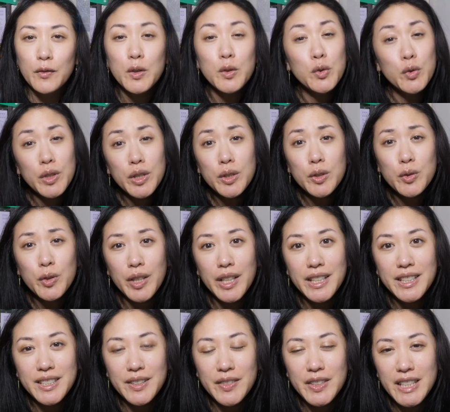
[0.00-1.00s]
If you treat your
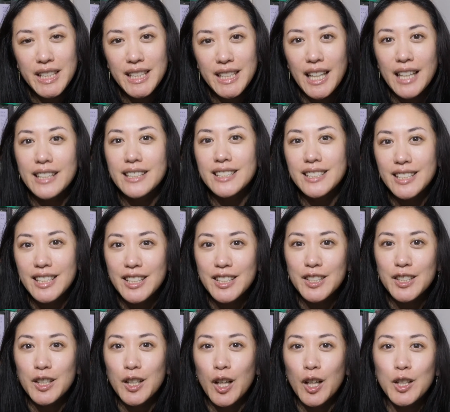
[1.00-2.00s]
creativity like a
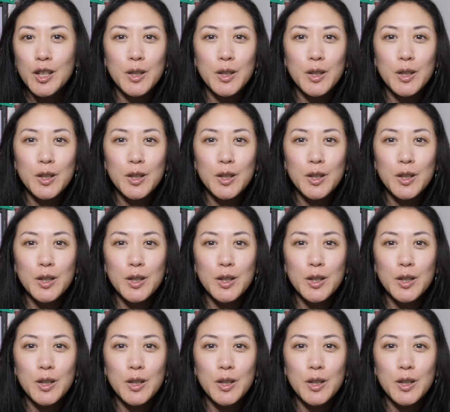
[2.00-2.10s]
skill,